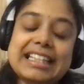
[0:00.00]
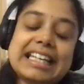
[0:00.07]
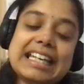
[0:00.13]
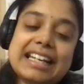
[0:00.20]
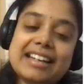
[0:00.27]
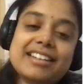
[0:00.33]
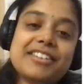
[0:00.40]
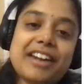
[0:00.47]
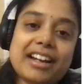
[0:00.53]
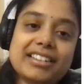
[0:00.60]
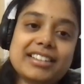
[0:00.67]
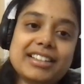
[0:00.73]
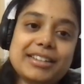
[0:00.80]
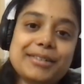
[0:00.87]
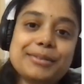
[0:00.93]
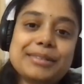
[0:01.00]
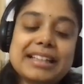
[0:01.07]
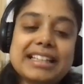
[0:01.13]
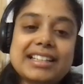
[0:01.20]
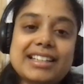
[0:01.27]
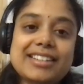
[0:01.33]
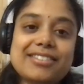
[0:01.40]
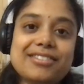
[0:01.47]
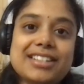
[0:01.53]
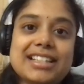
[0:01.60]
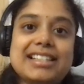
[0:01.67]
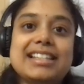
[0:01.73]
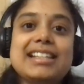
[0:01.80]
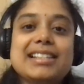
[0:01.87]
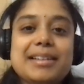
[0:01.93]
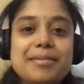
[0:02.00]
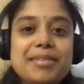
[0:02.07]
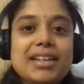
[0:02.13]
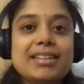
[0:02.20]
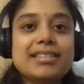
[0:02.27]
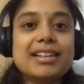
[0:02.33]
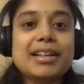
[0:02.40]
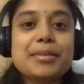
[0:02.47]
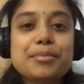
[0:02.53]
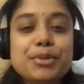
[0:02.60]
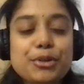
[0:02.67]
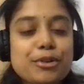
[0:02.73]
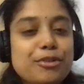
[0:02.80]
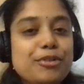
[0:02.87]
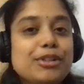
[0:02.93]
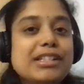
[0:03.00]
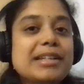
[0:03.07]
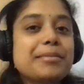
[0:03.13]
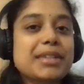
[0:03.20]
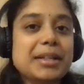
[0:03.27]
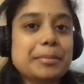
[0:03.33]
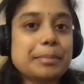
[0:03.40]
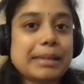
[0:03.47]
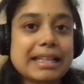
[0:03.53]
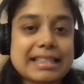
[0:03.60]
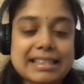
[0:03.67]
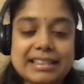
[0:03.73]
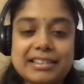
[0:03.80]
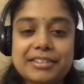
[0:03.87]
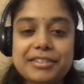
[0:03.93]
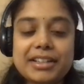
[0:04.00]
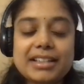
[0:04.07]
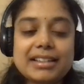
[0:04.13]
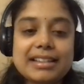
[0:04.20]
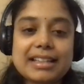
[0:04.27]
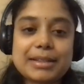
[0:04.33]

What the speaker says: they get attracted only if they see something beautiful, something pleasant, right?